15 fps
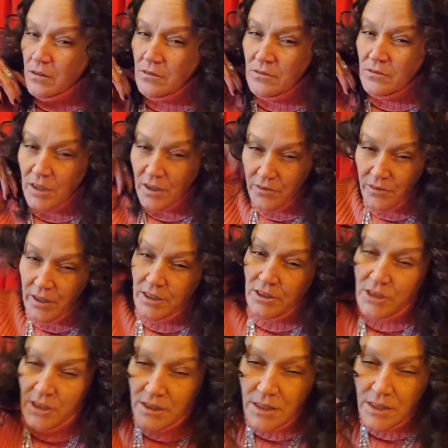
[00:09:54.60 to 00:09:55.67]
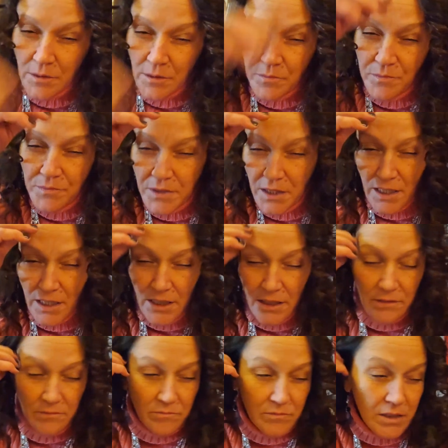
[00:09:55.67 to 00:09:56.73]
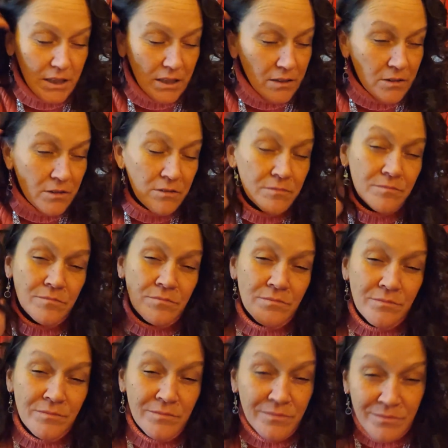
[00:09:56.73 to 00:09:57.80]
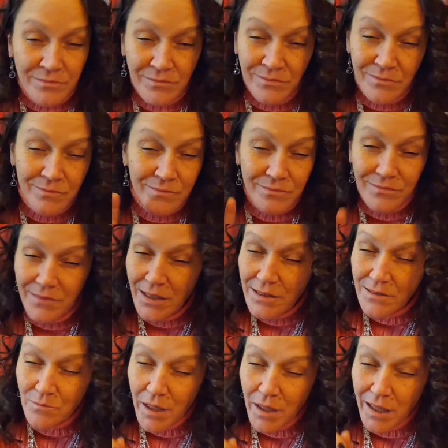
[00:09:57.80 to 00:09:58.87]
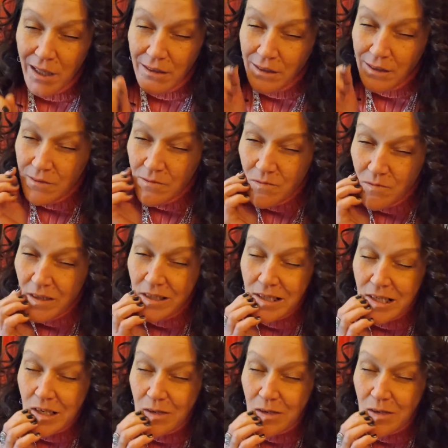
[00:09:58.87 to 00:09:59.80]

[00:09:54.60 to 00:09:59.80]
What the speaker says: donation type thingy deal. Doesn't matter where it came